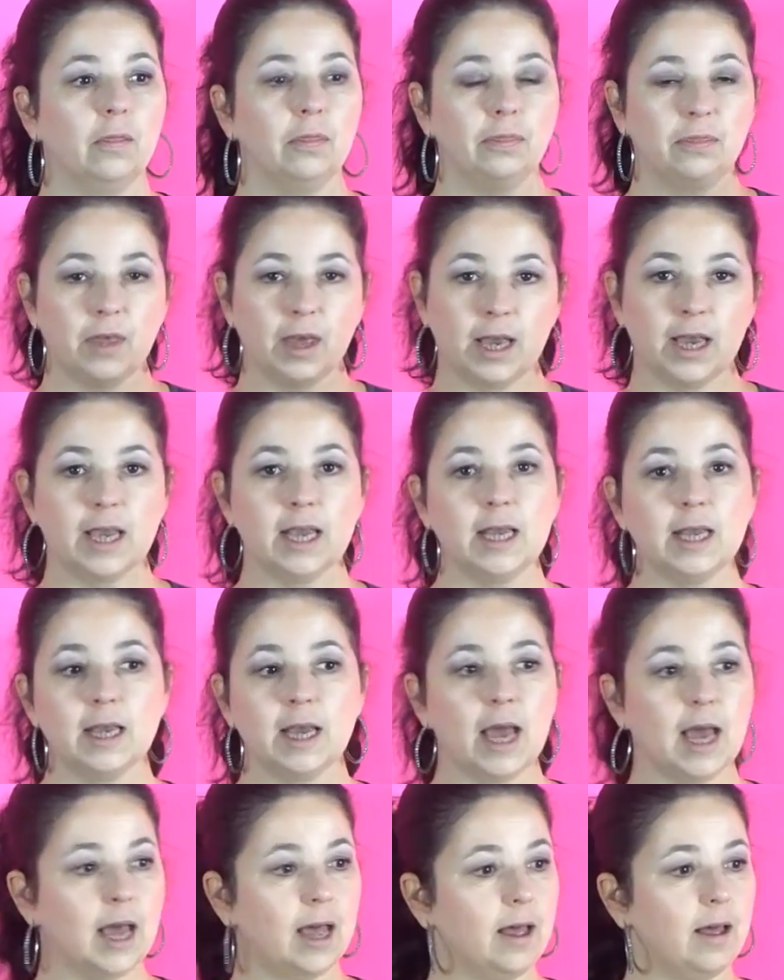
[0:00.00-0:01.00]
they
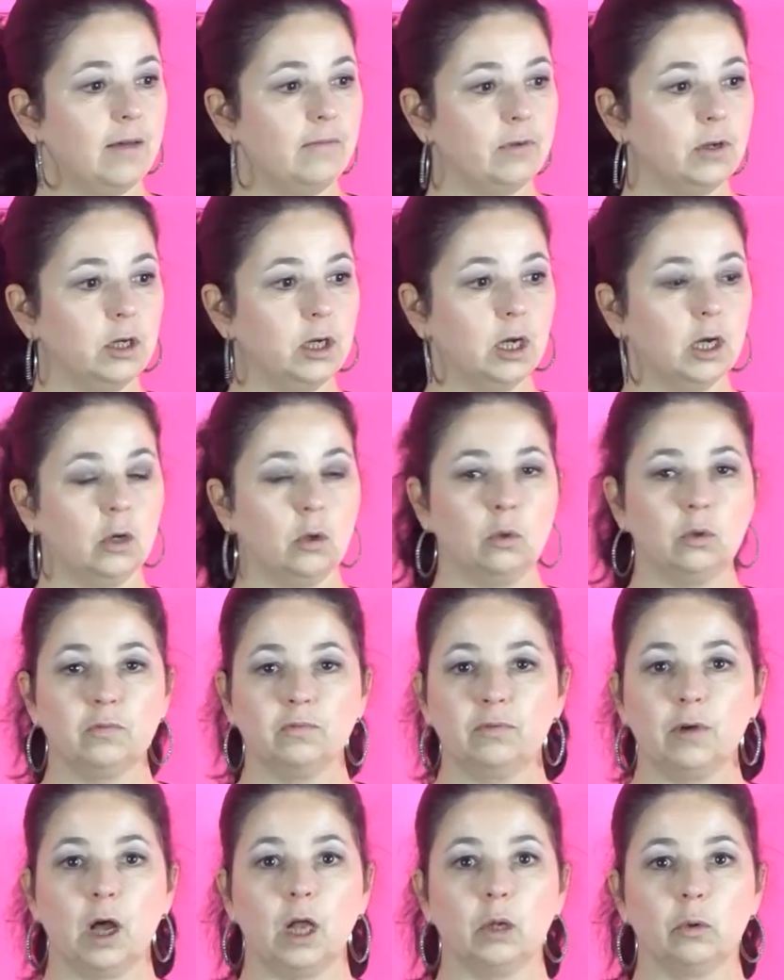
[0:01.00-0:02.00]
have,
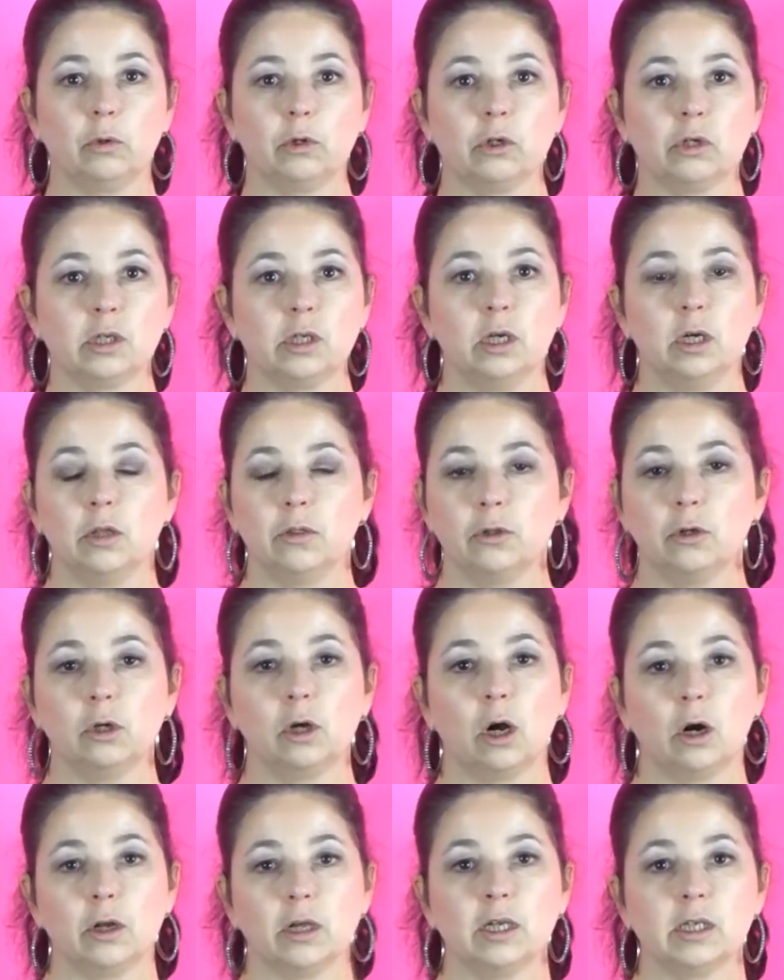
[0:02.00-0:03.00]
followers, their
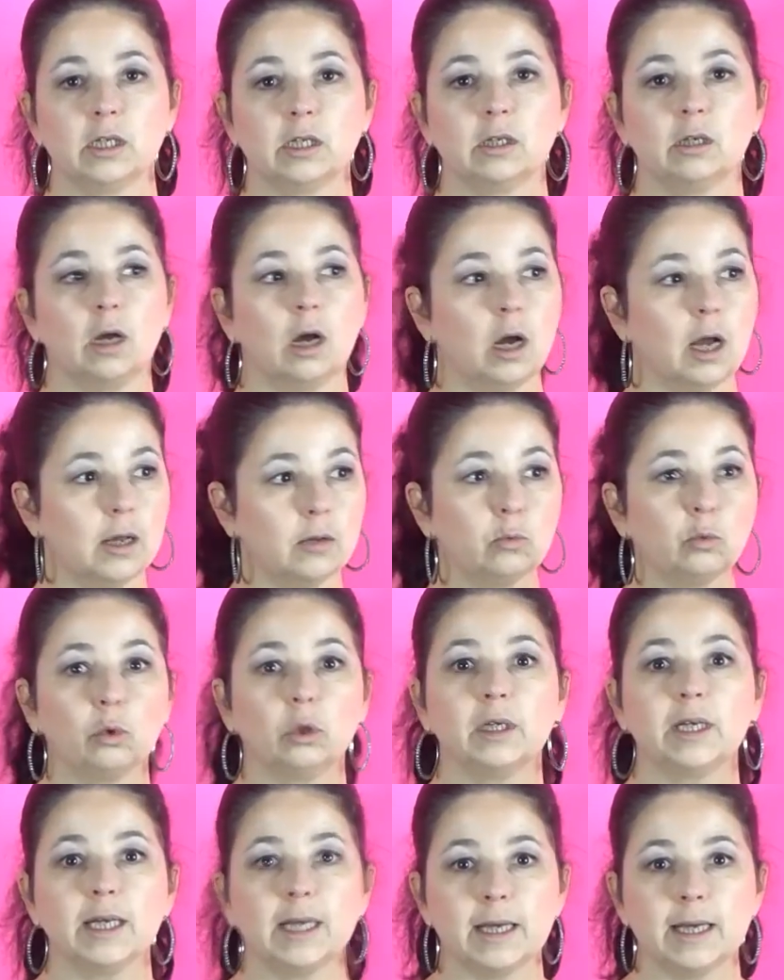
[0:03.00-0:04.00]
audience
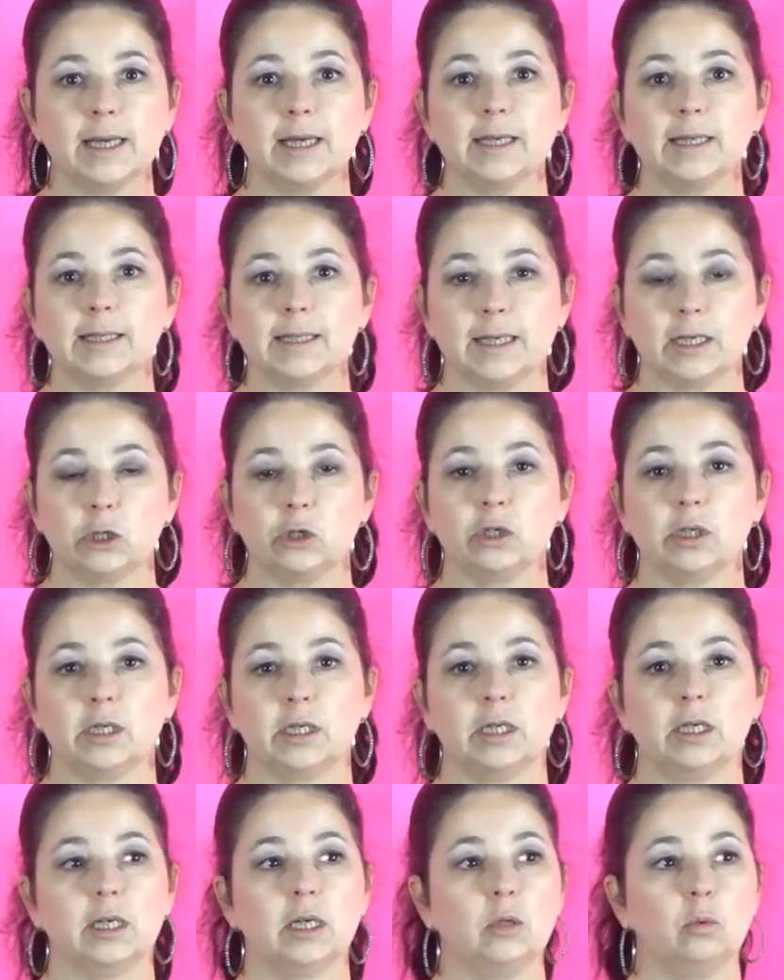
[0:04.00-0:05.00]
really is
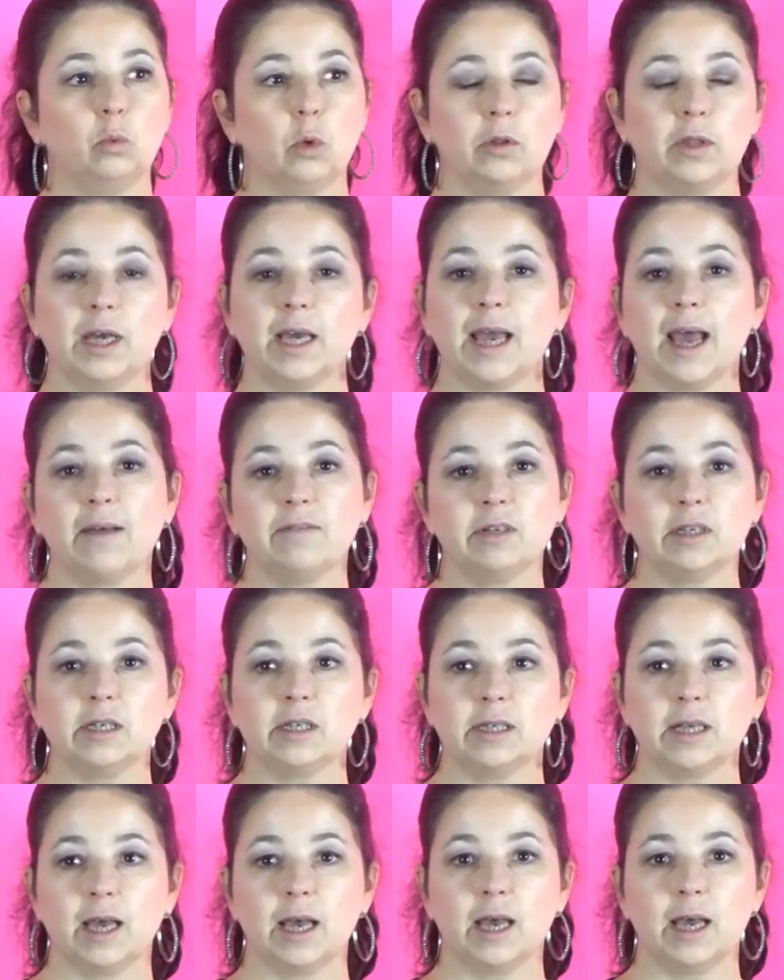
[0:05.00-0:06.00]
interested in what they have to
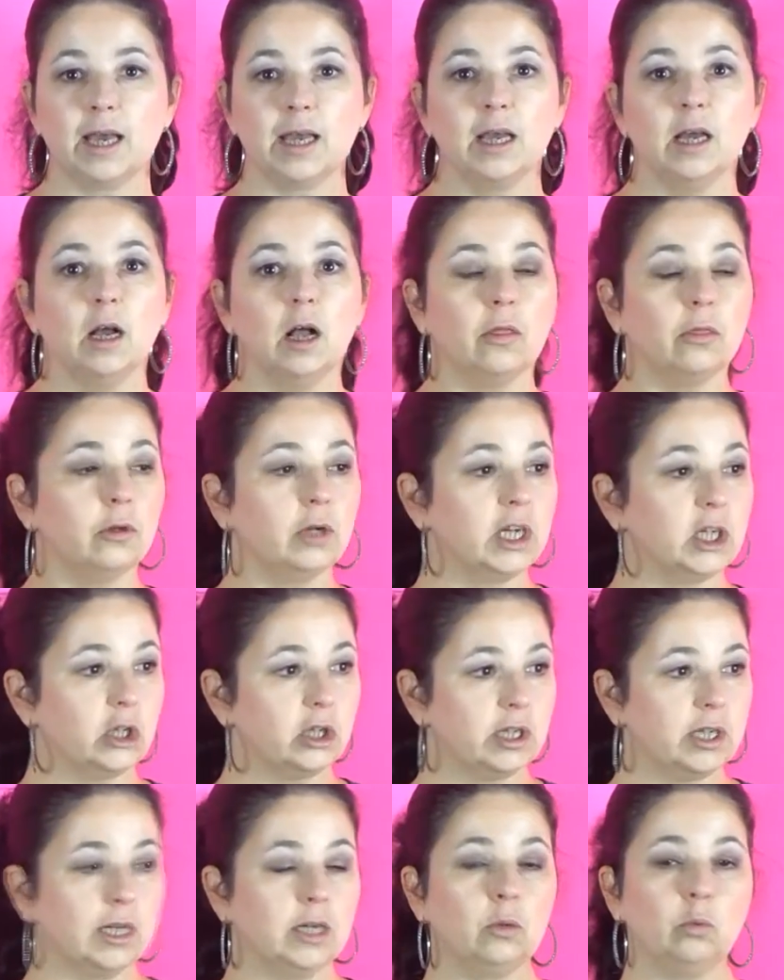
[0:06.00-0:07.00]
say. They're
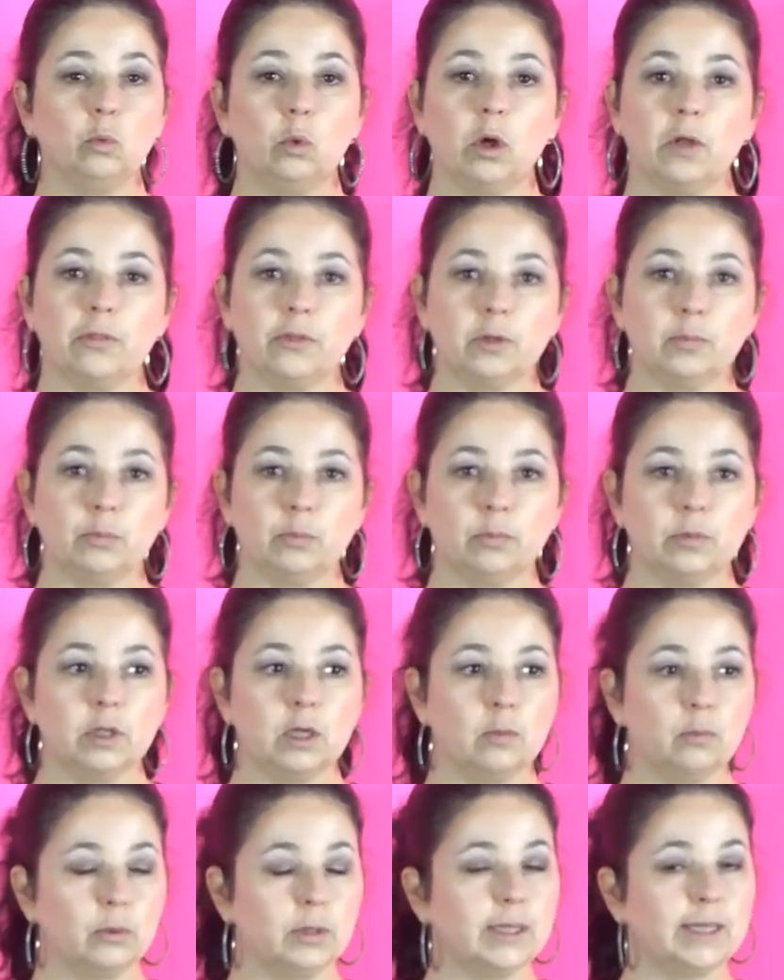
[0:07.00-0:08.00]
interested in what they're,
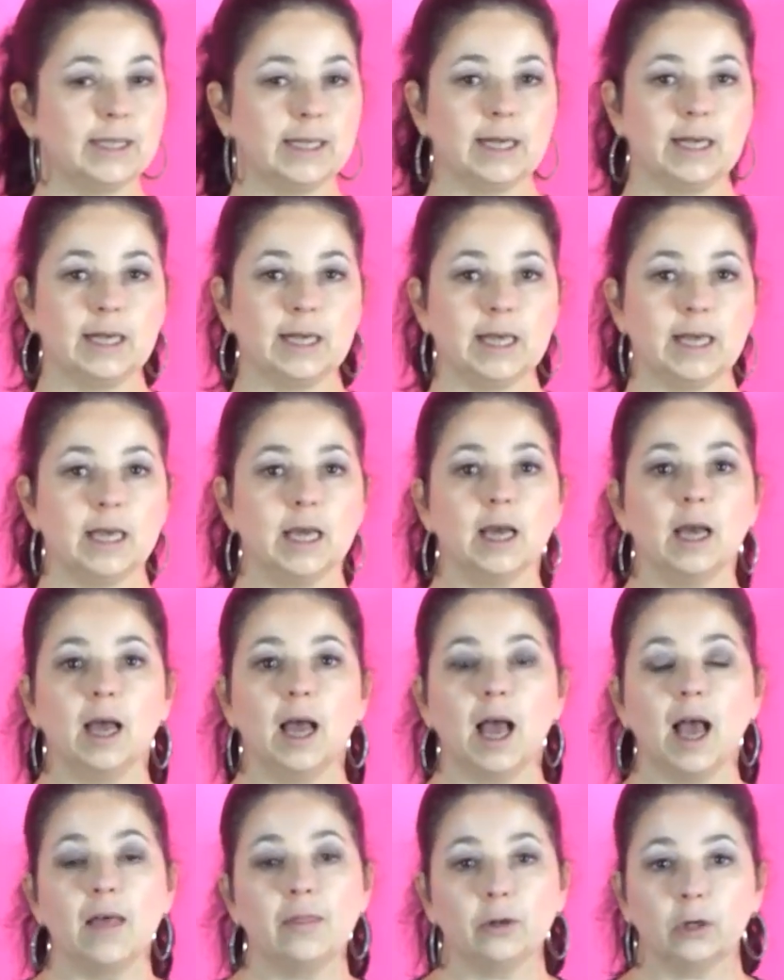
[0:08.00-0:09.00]
presenting,
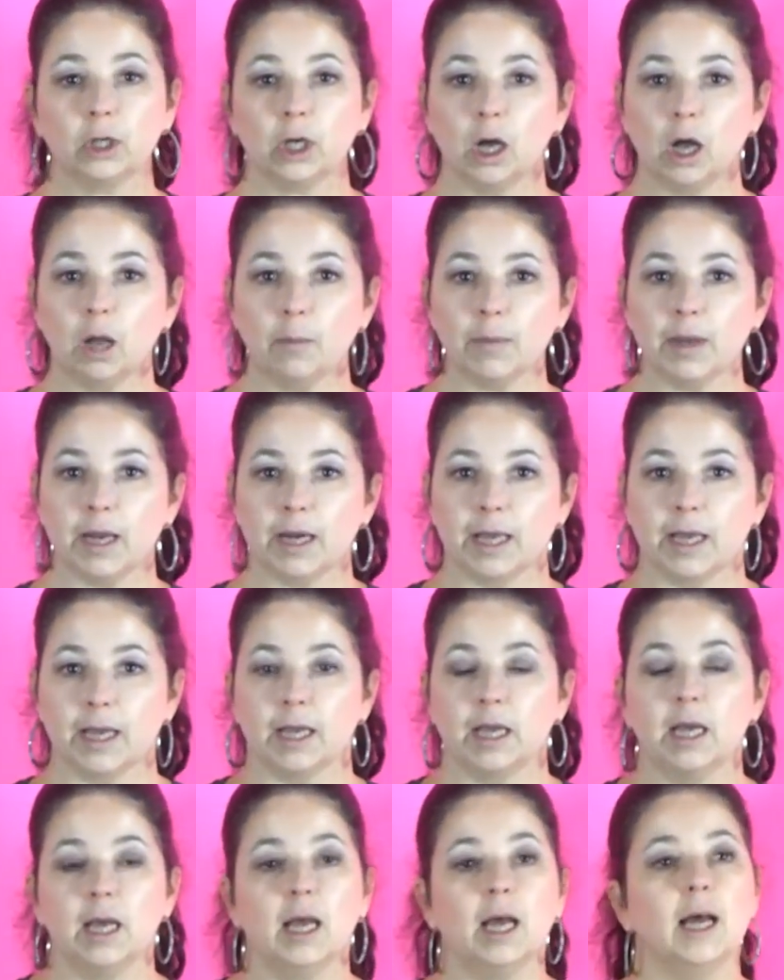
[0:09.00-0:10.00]
and they're commenting.
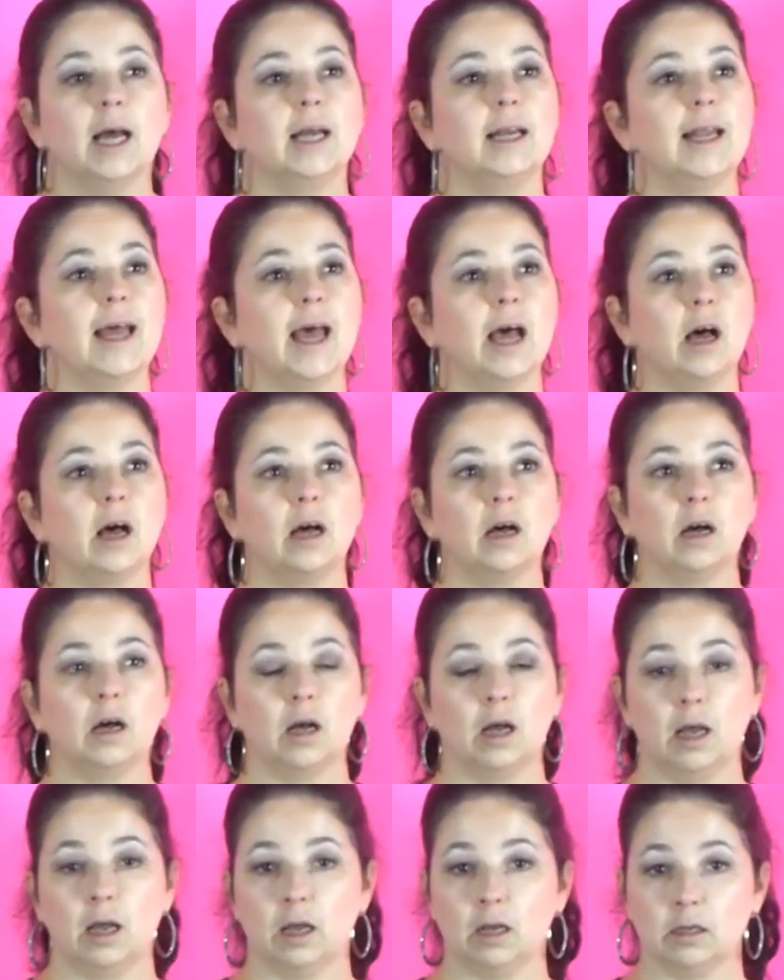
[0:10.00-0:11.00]
Now,
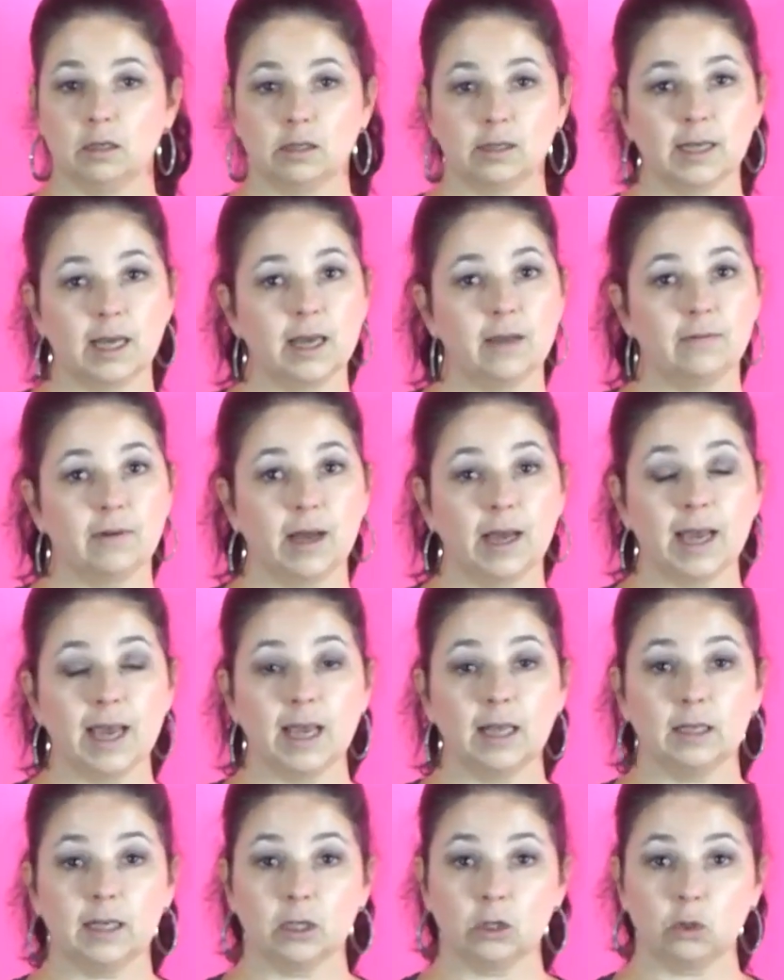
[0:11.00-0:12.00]
say if I had